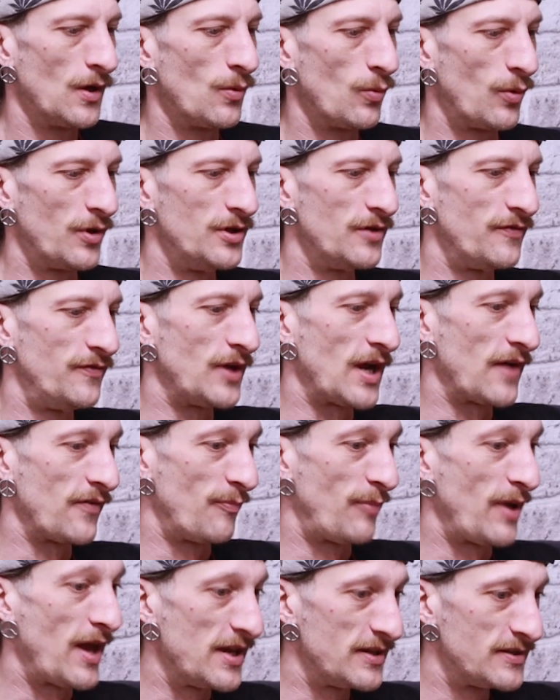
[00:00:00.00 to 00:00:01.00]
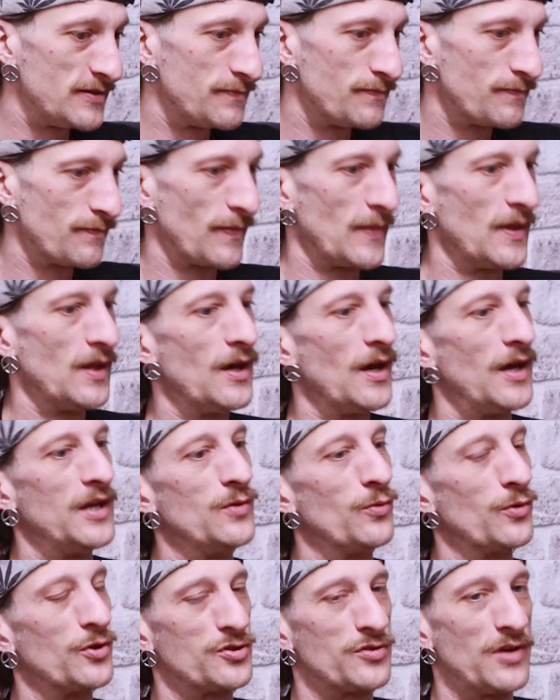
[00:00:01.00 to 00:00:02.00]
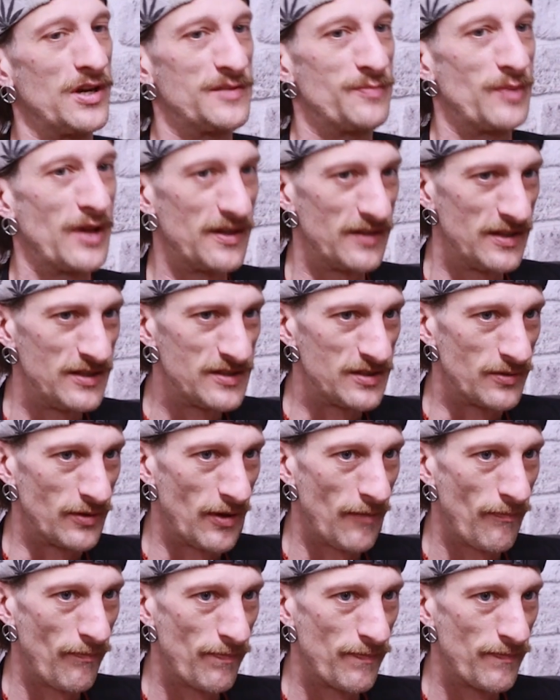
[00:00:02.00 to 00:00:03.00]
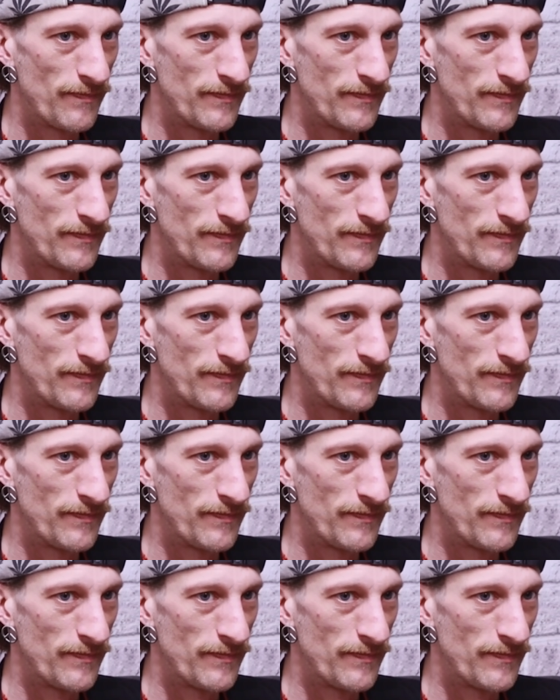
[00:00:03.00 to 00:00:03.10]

when you, if you have a bed and you want to transplant into it,